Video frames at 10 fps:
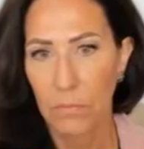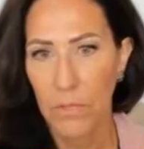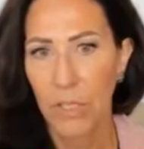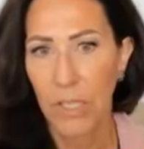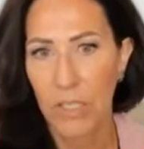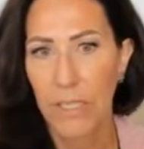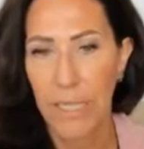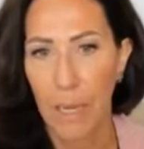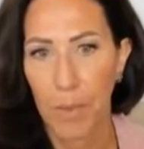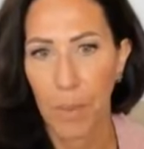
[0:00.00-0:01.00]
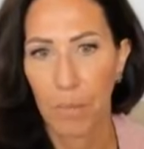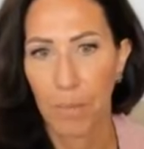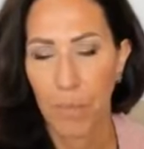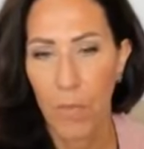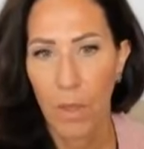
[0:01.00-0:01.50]
Here's an example.
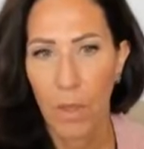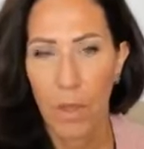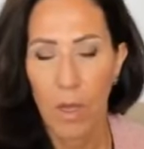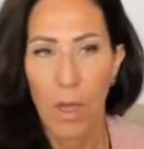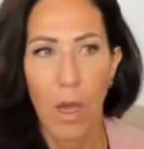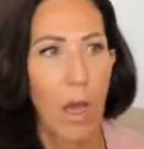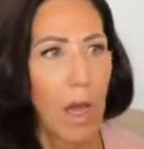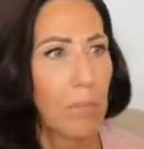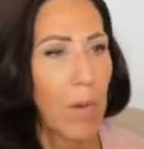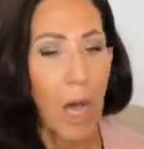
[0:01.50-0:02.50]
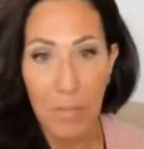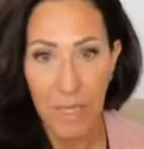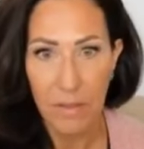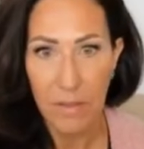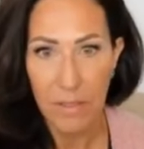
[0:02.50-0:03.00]

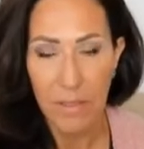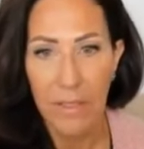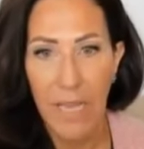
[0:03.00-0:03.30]
Pumpkins